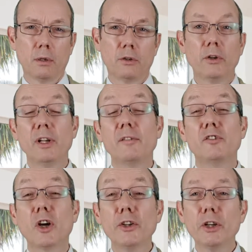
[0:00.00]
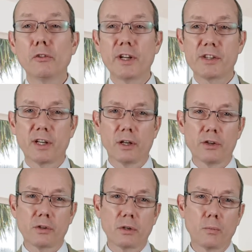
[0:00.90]
Now that you've done your
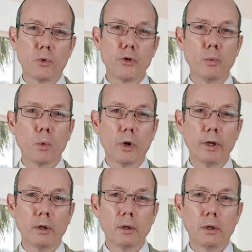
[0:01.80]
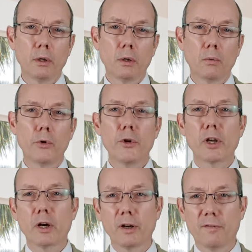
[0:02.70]
research on what you want, what you
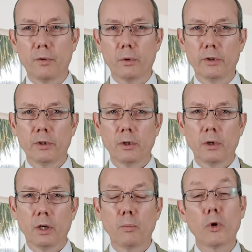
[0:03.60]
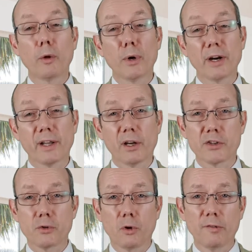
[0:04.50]
can afford, and what the market has
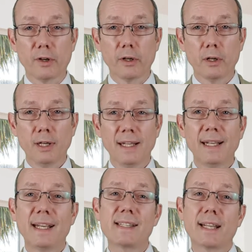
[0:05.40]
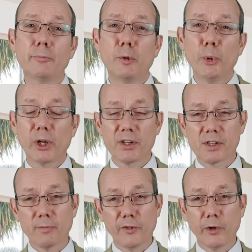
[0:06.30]
to offer, it's time to book in
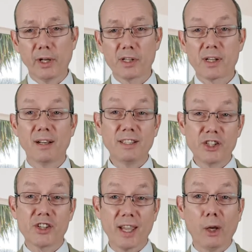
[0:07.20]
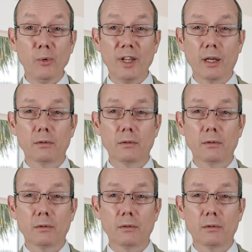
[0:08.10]
some viewings and just get out there.